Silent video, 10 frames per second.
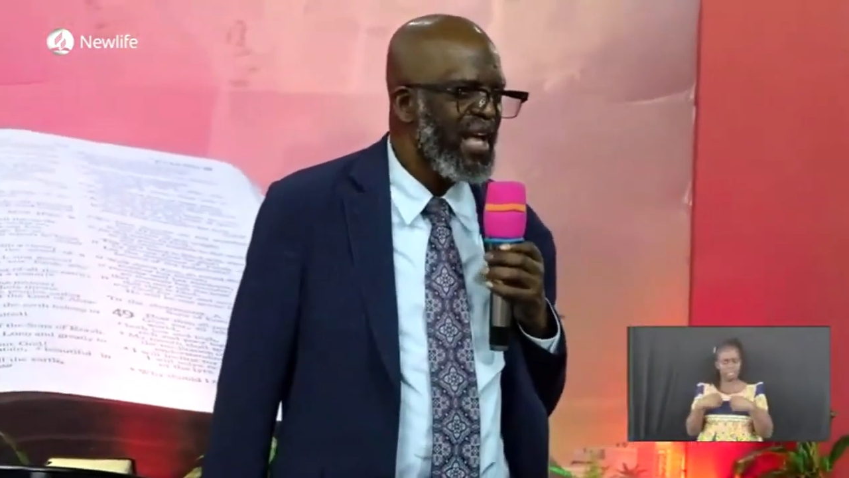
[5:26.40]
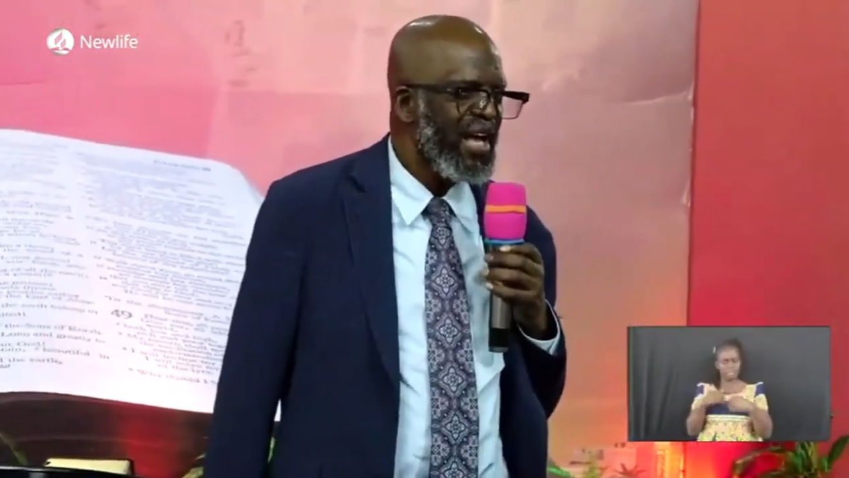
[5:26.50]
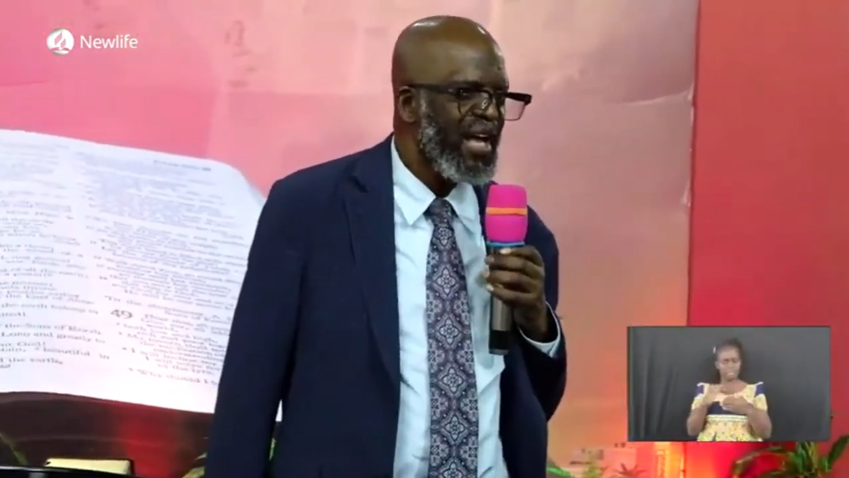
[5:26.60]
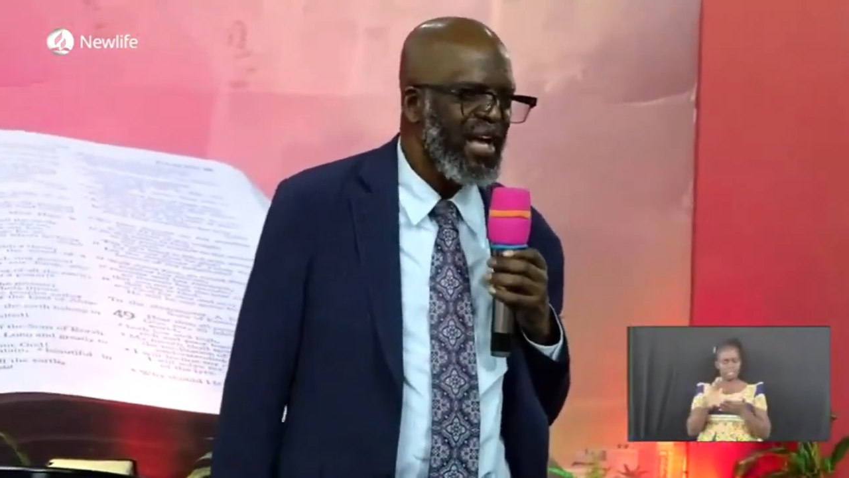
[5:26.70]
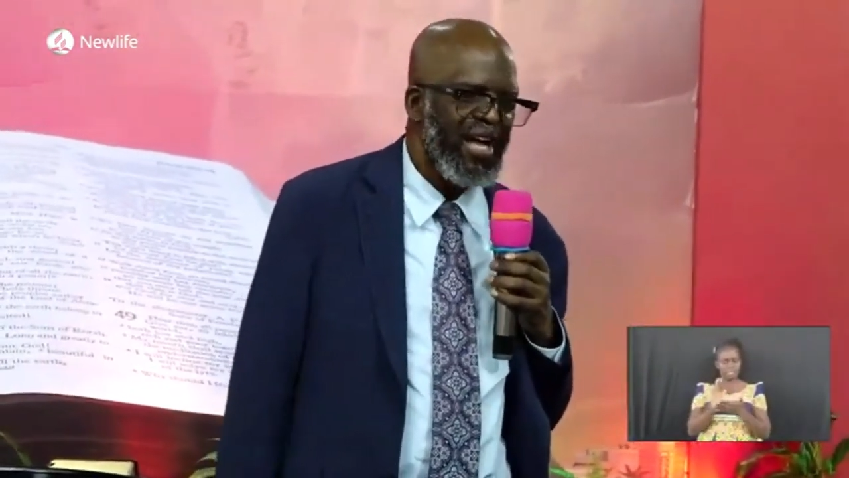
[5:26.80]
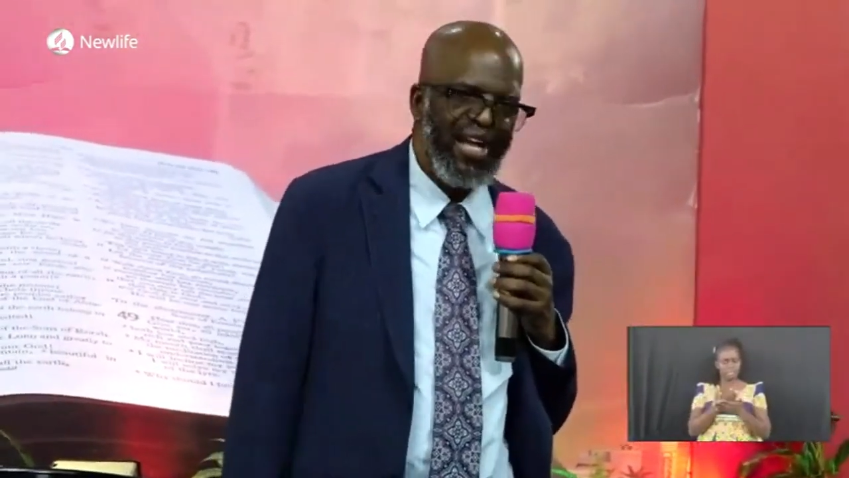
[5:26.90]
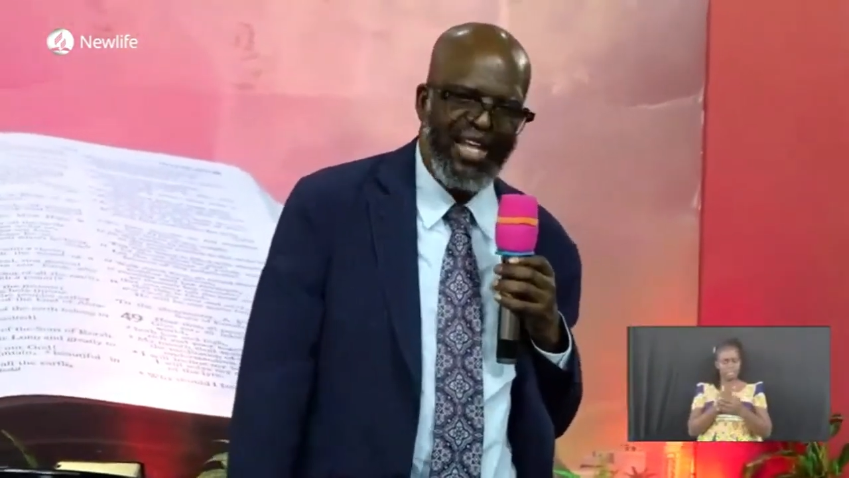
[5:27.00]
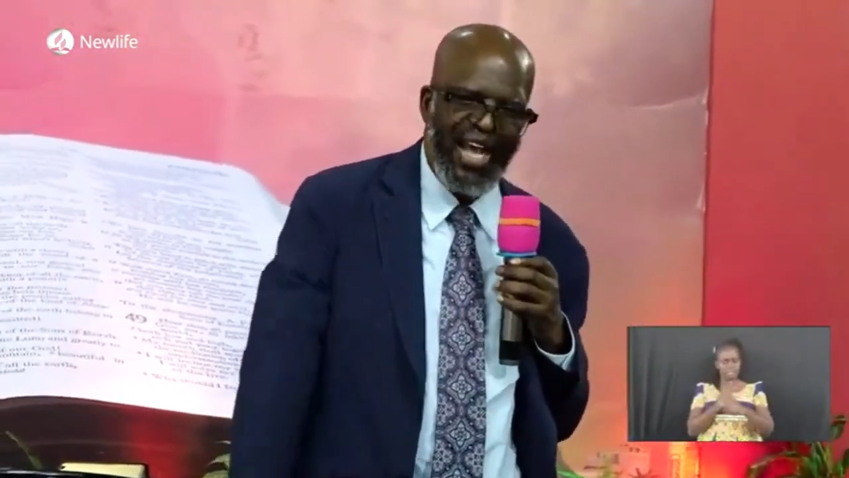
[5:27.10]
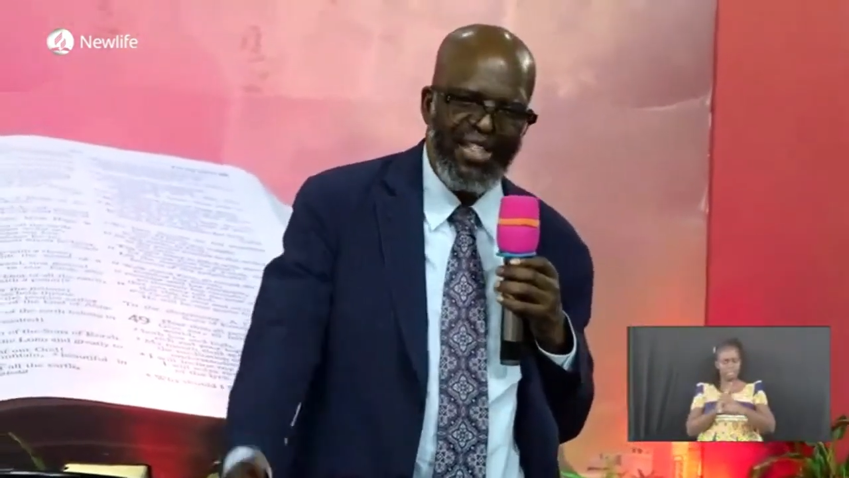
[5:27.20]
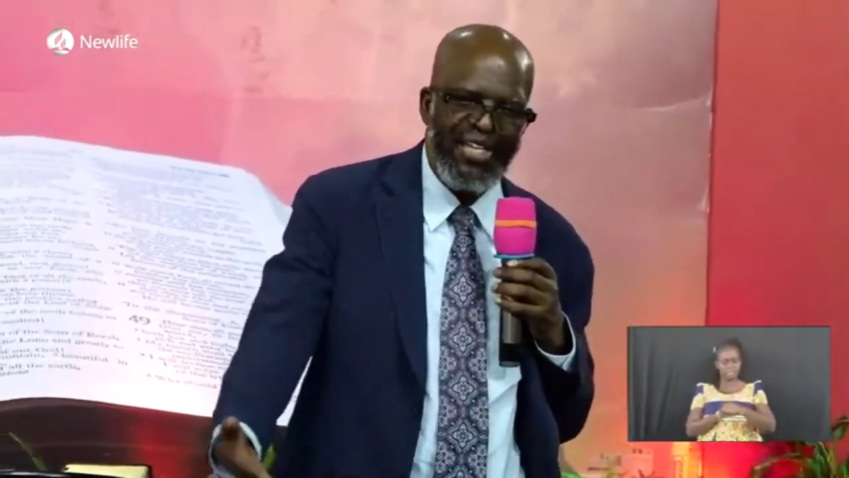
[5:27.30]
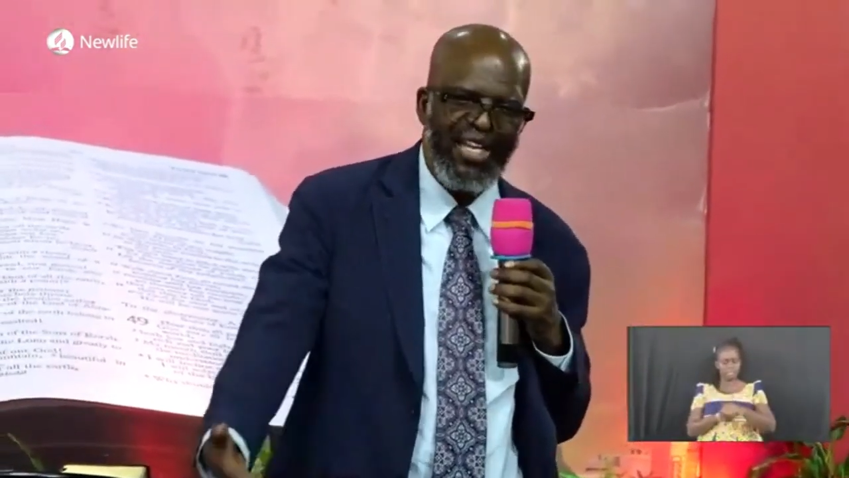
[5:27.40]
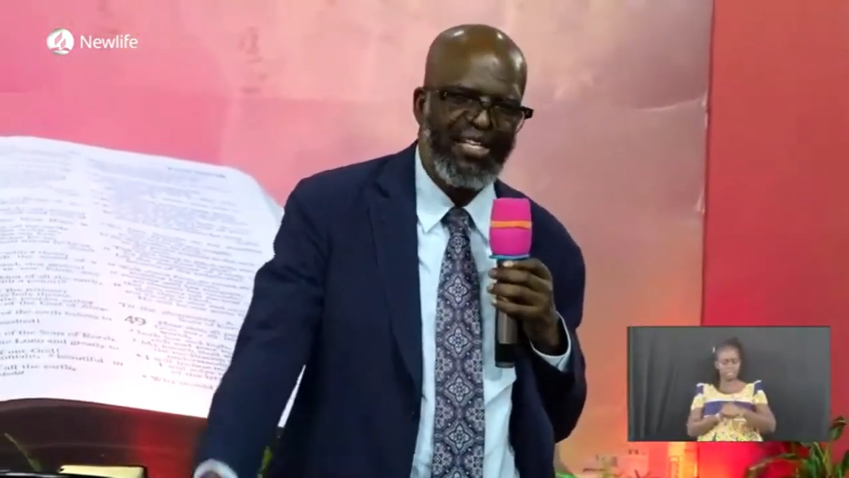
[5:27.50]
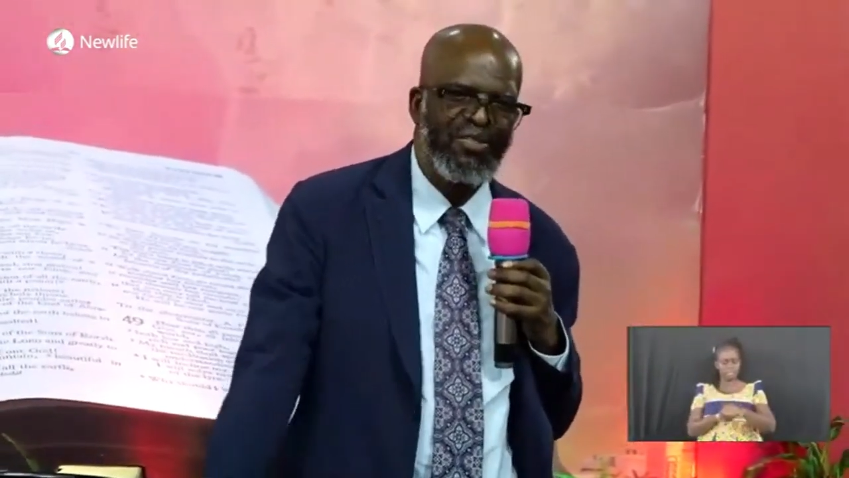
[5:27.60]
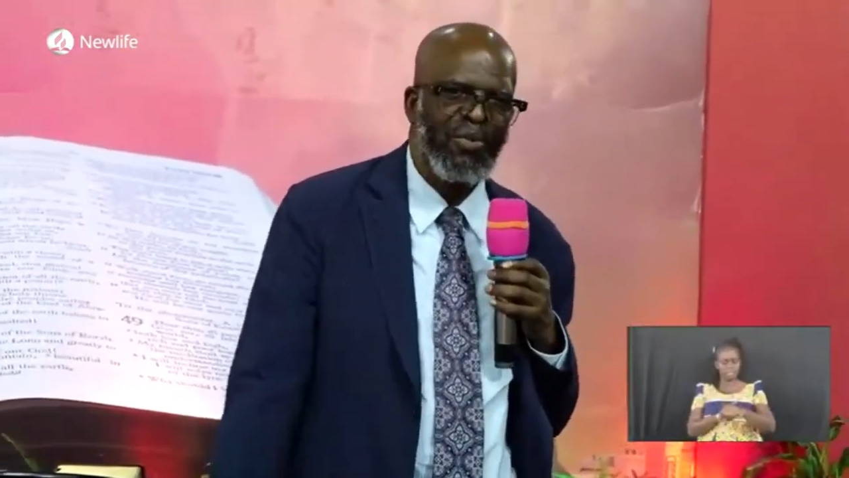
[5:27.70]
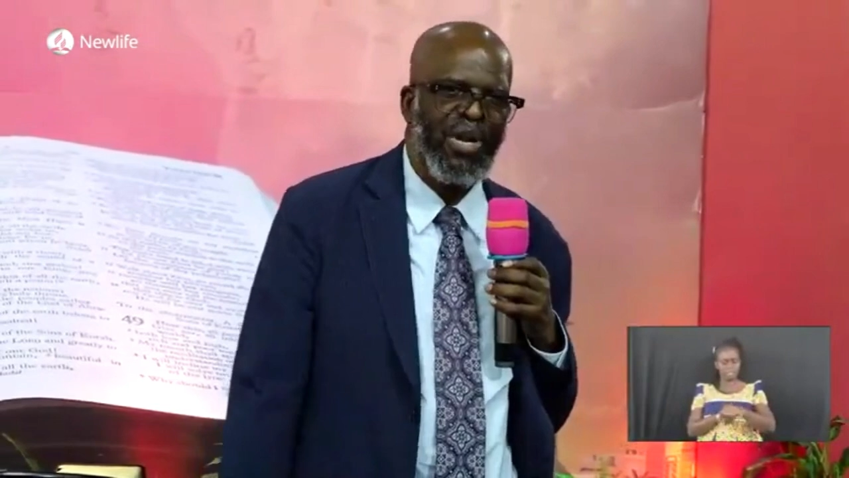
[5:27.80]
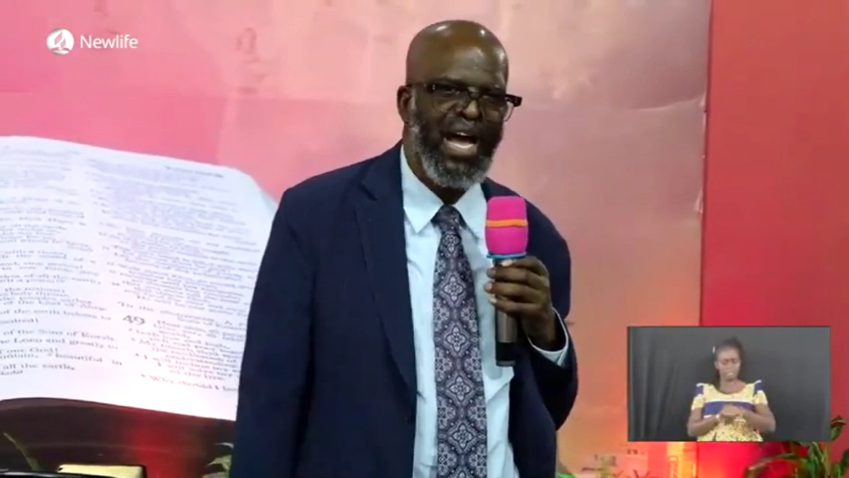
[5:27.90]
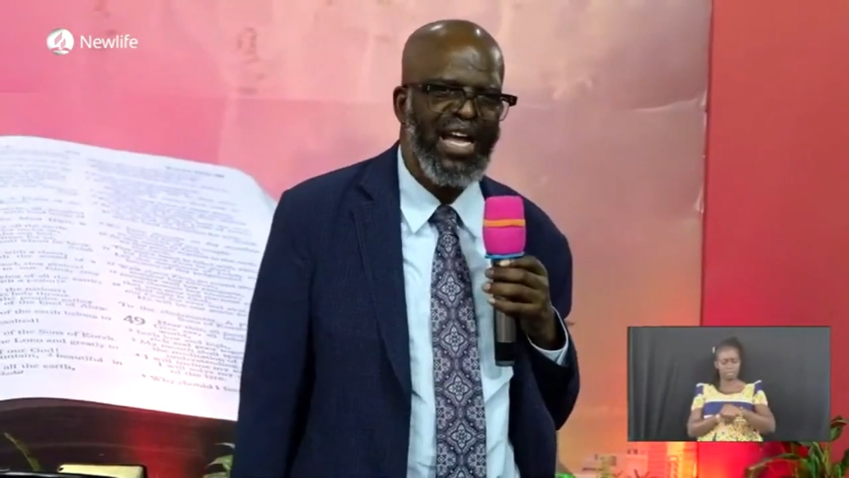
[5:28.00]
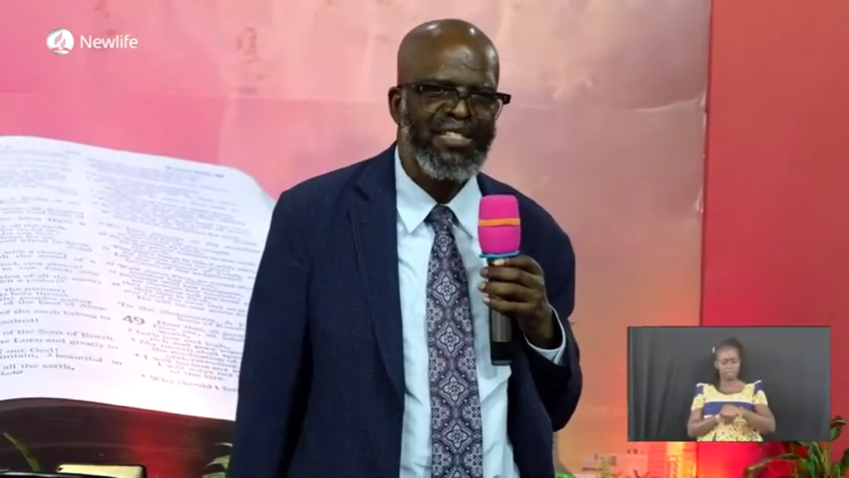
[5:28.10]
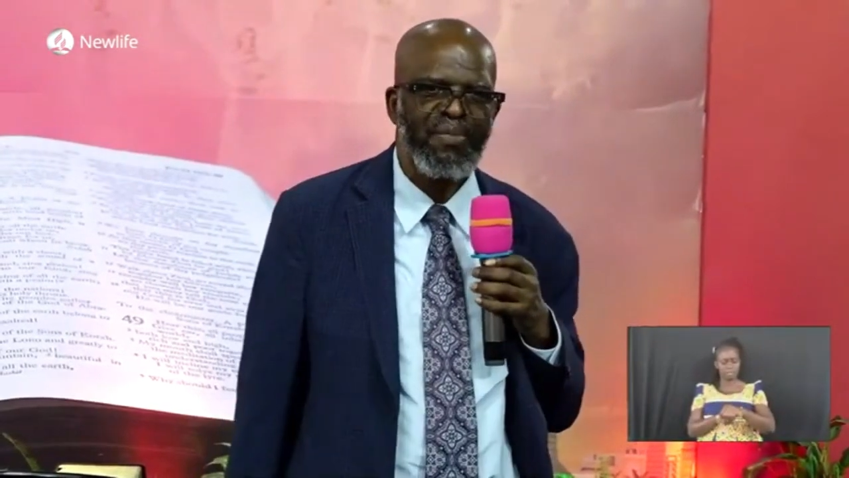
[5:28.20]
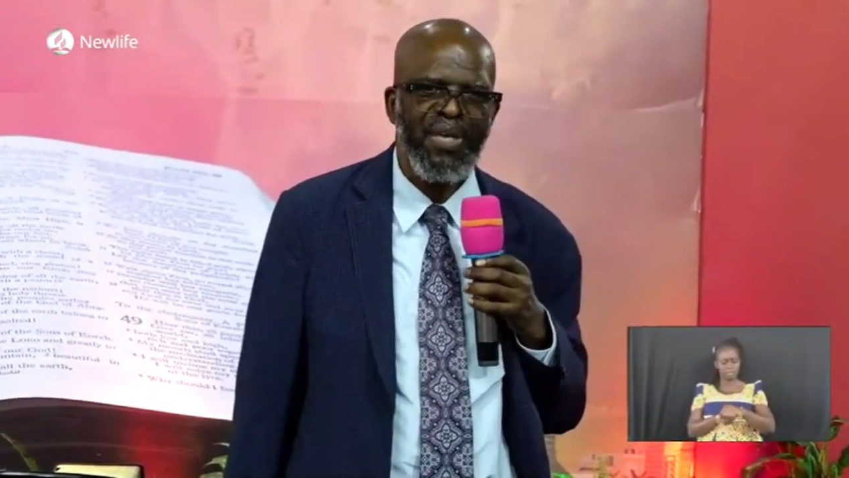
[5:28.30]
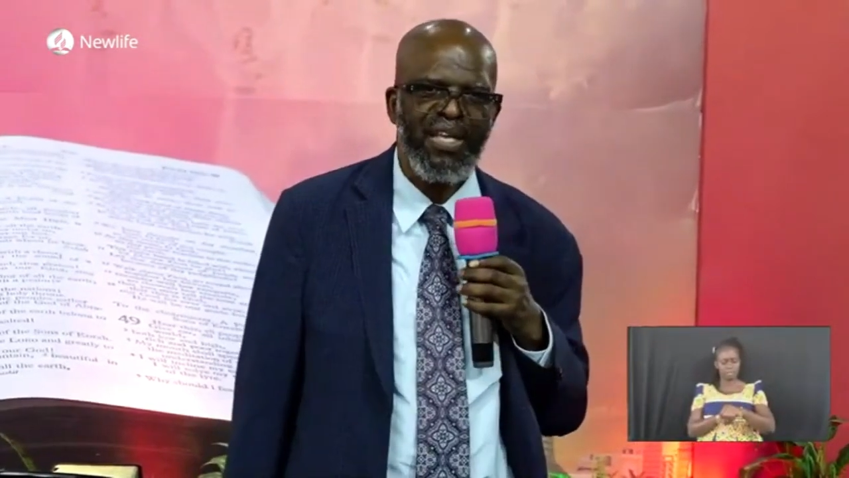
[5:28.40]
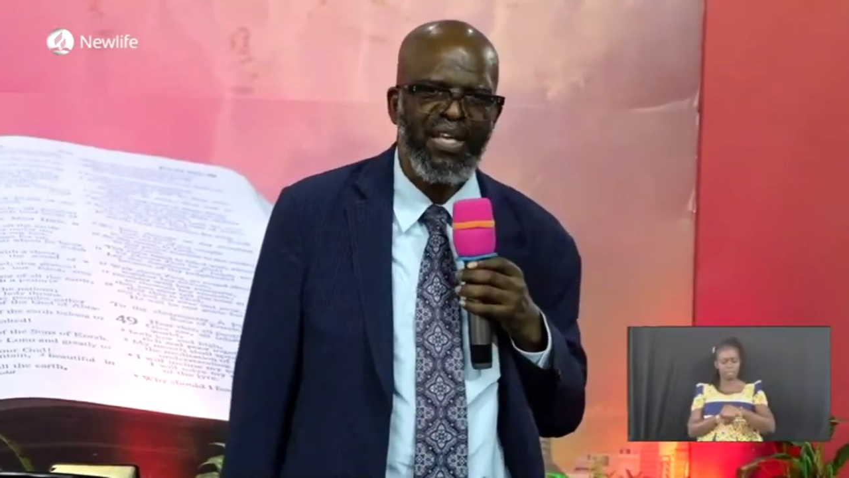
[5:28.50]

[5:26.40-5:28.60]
Catholics will ask me,